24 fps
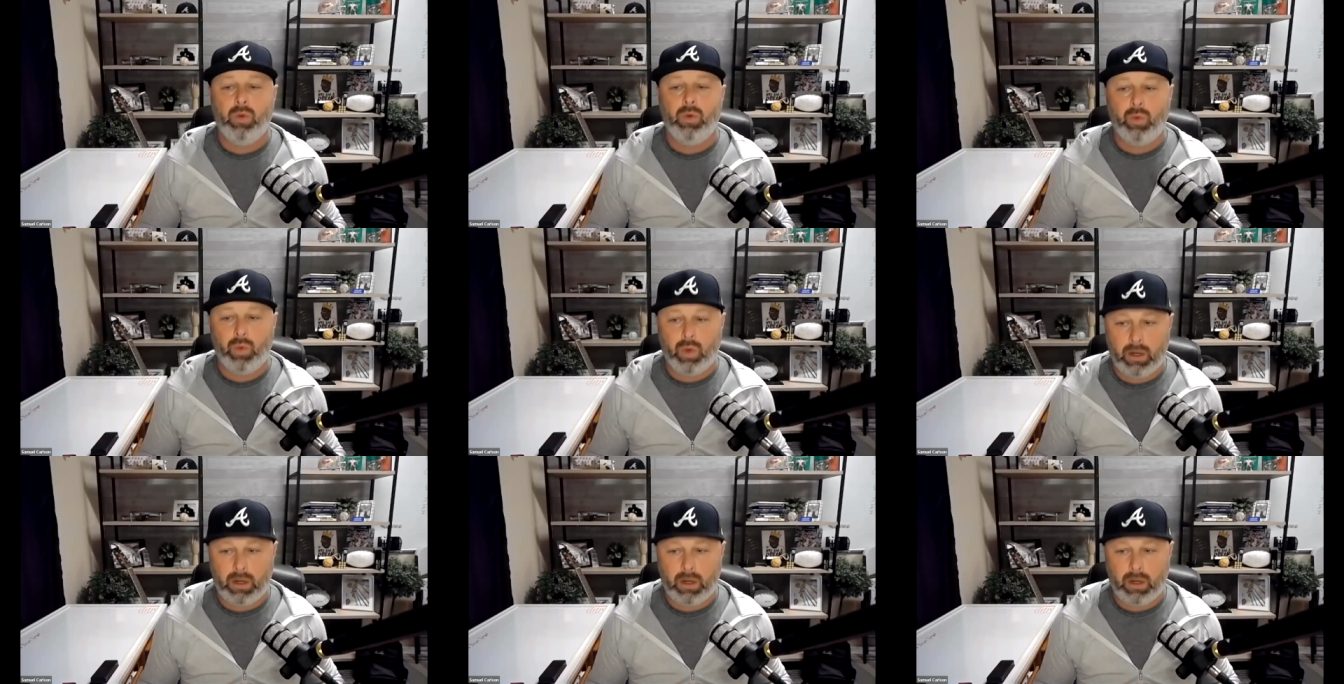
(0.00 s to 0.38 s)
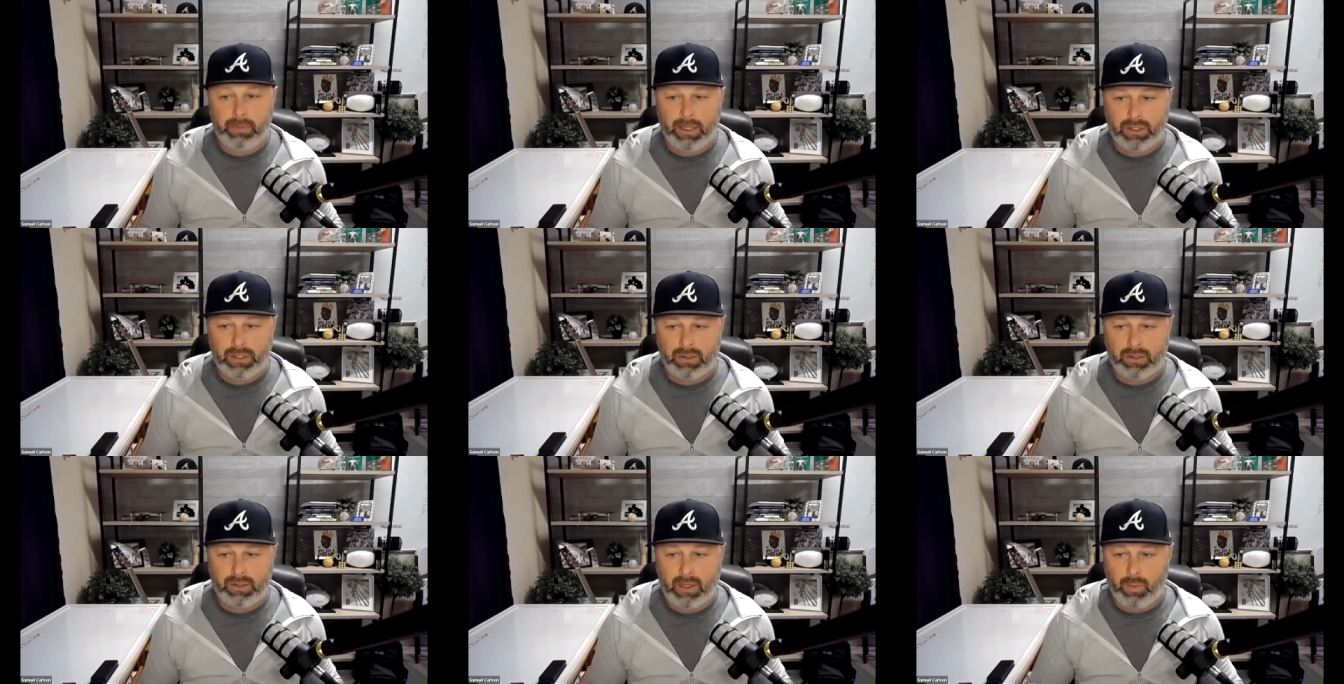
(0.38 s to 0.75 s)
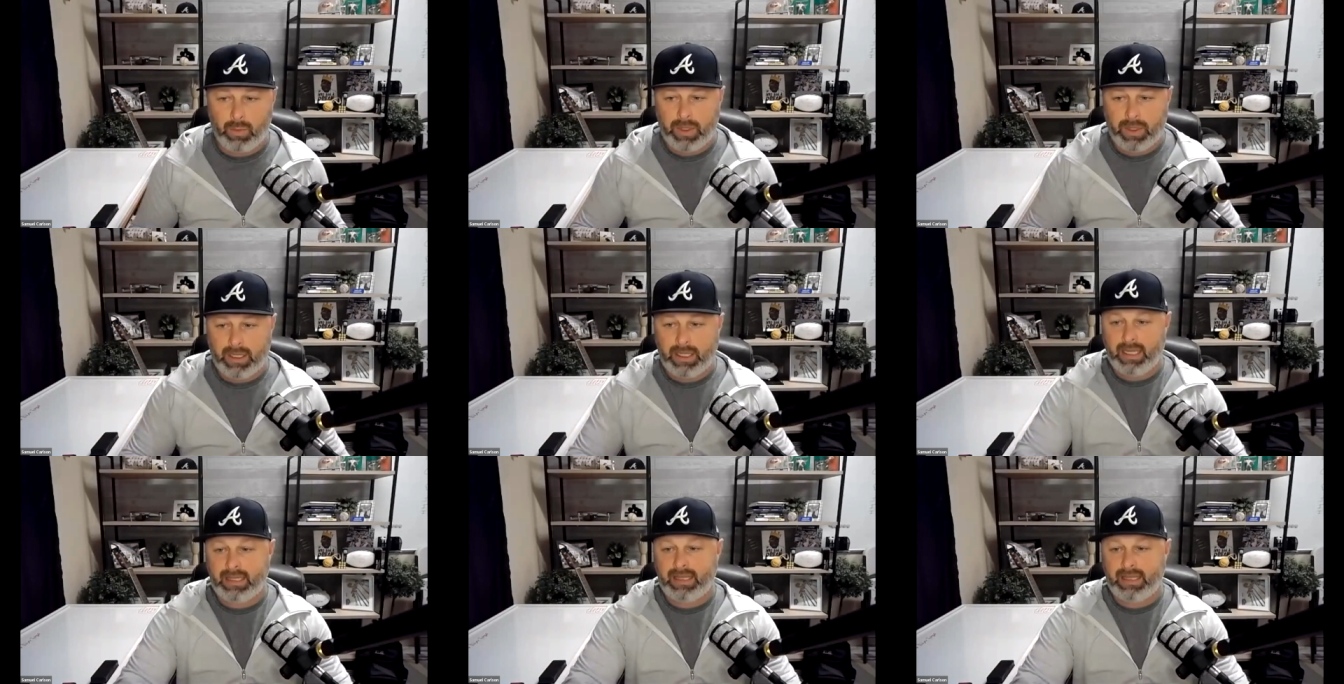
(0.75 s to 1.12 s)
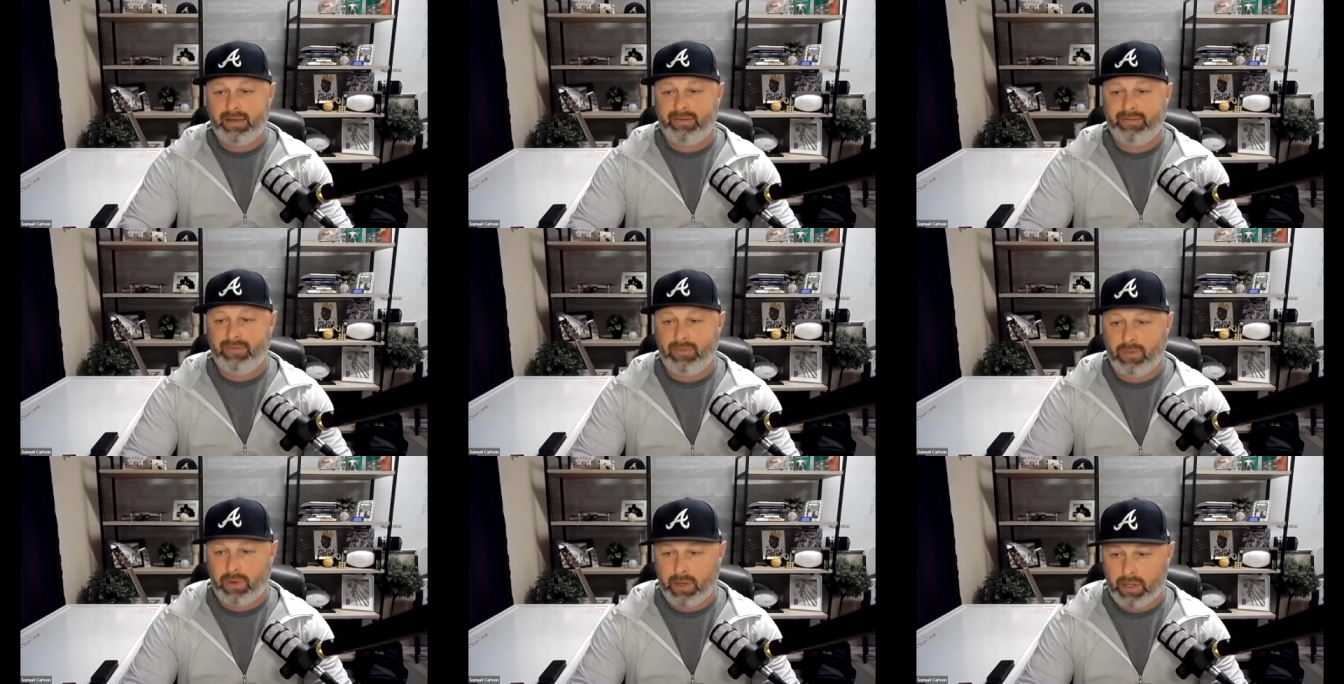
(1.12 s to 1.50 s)
we want to make sure that we get
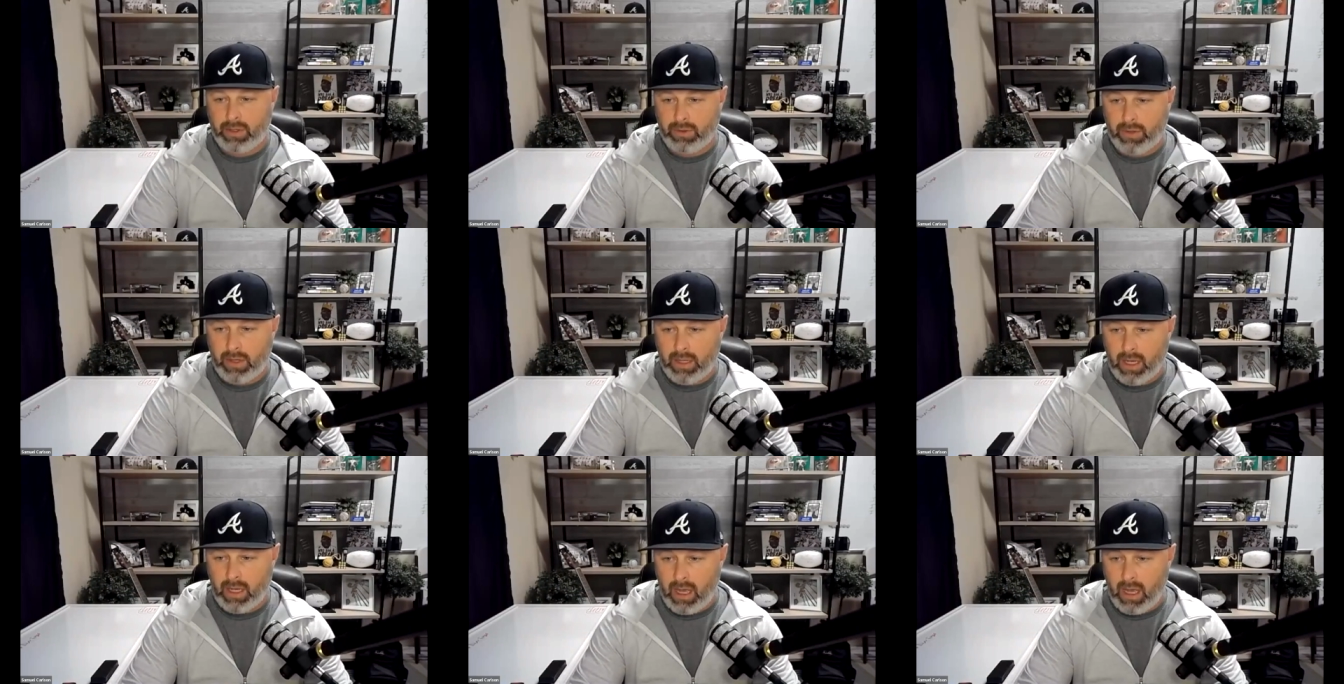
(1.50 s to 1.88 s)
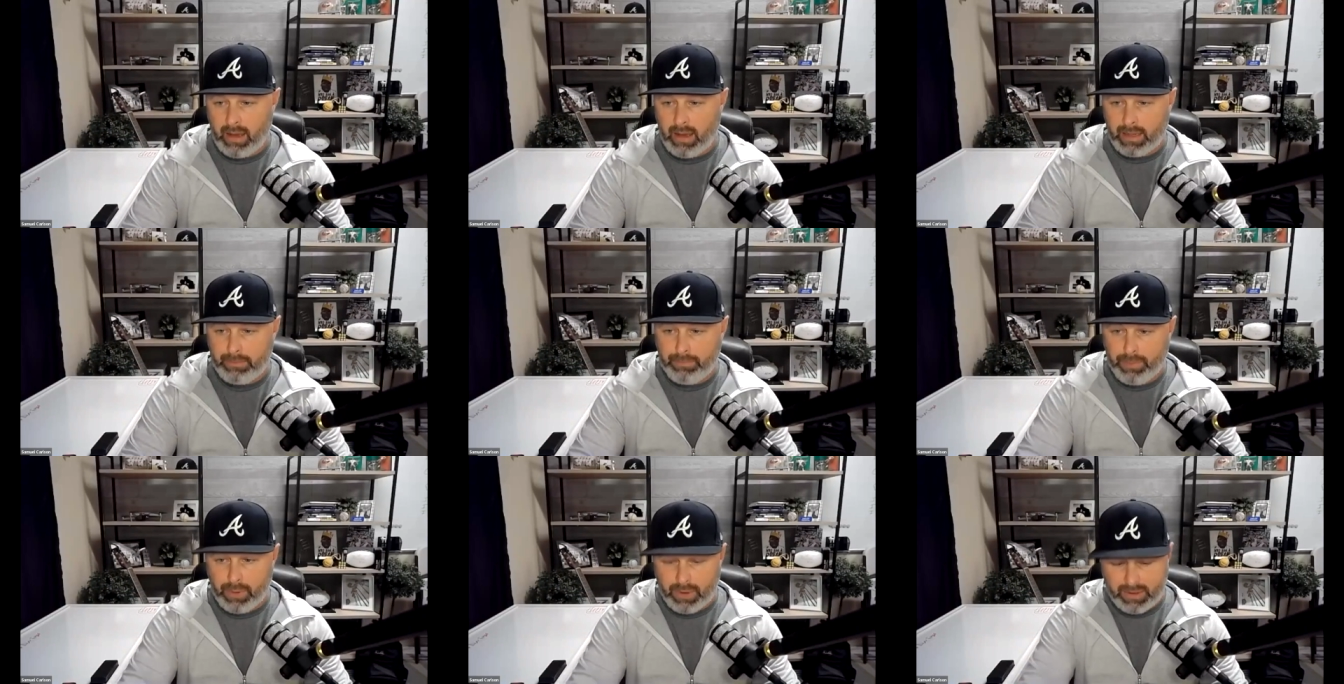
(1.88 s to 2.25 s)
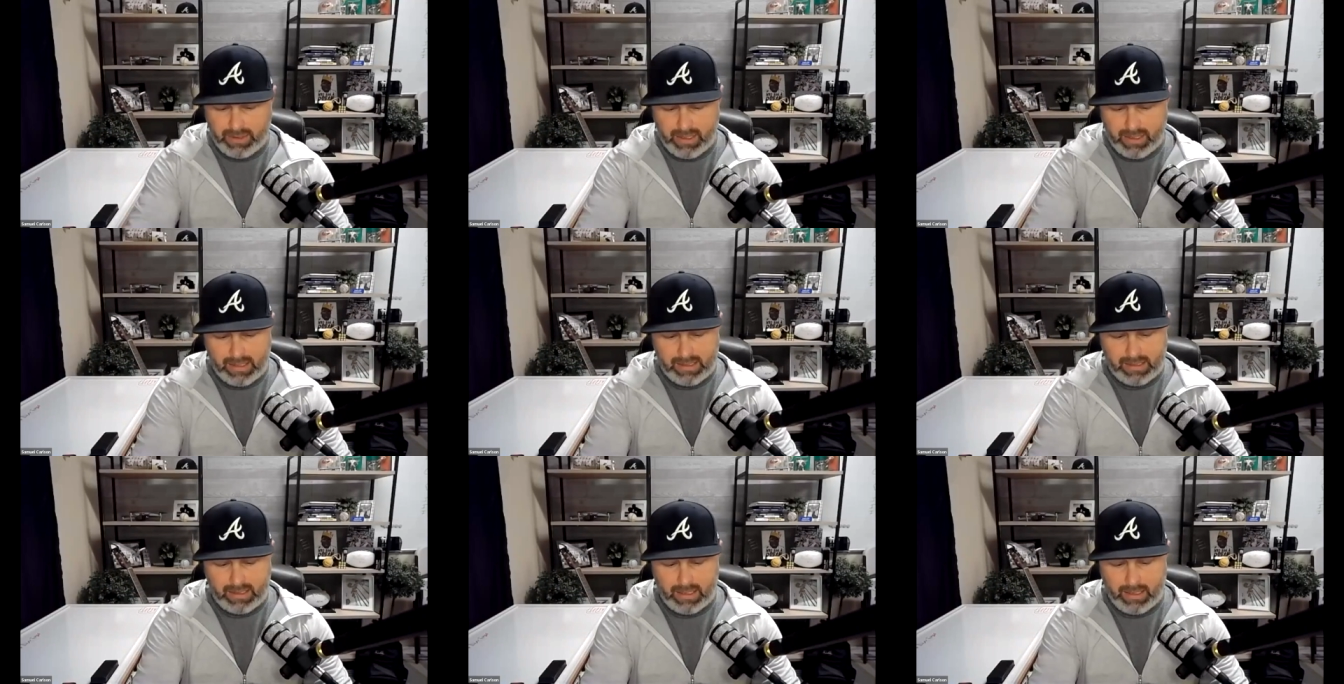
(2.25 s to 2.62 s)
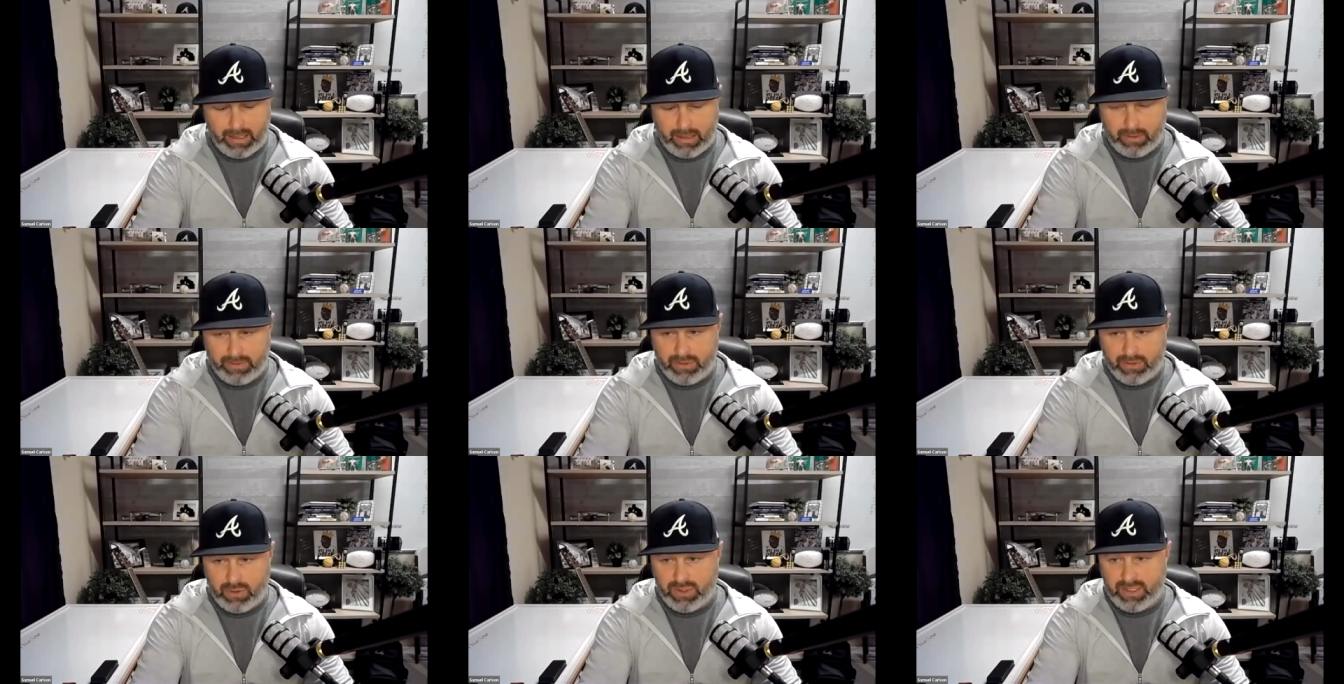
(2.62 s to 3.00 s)
that for you i'm going to put this in
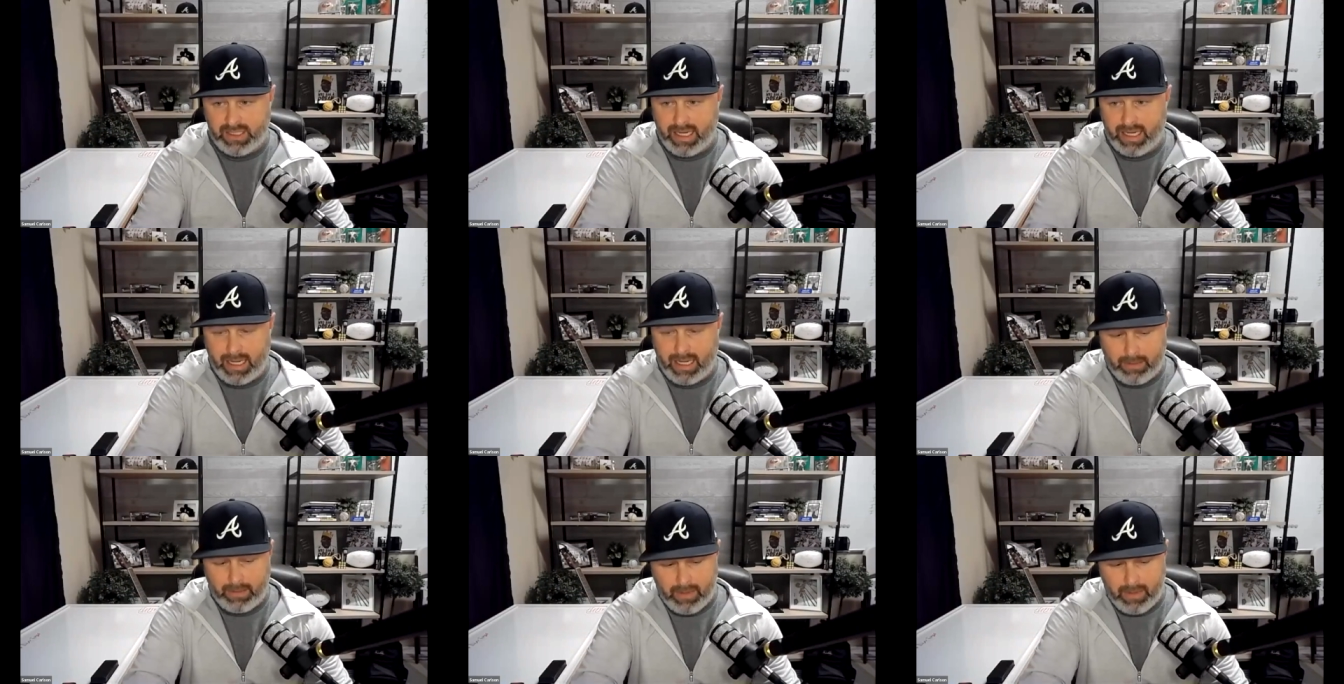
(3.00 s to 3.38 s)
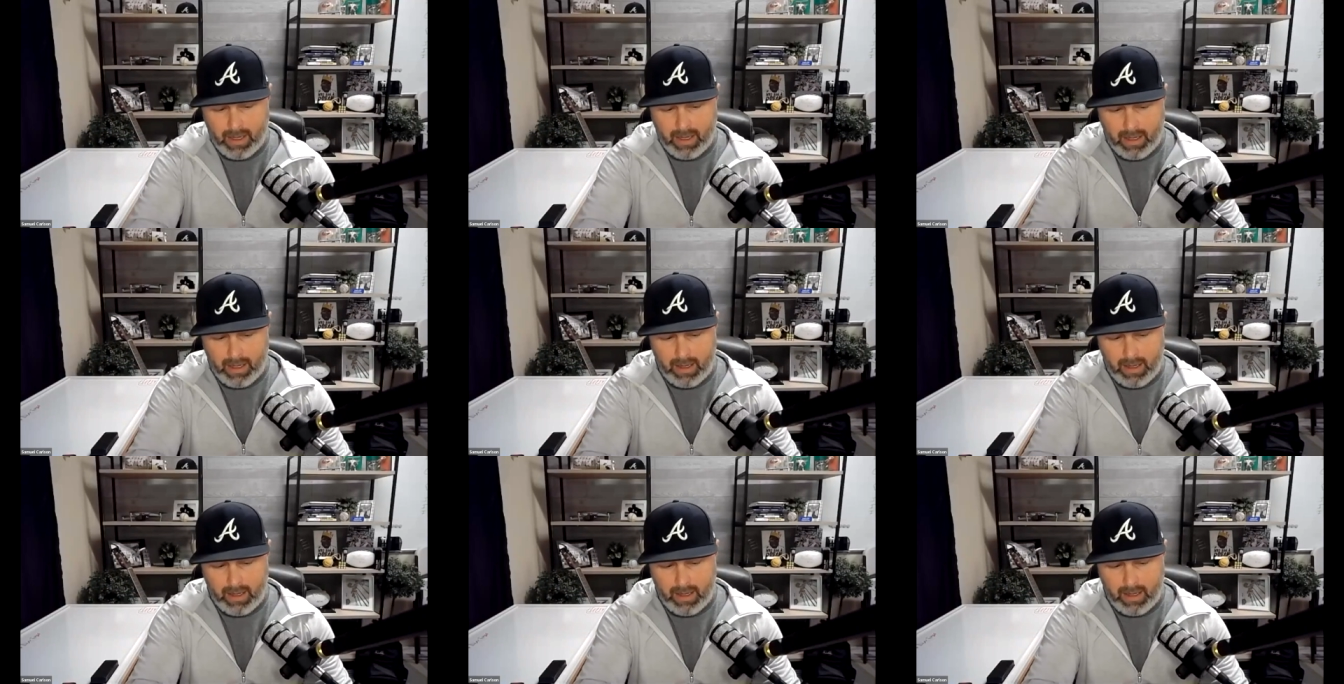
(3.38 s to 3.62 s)
here so sam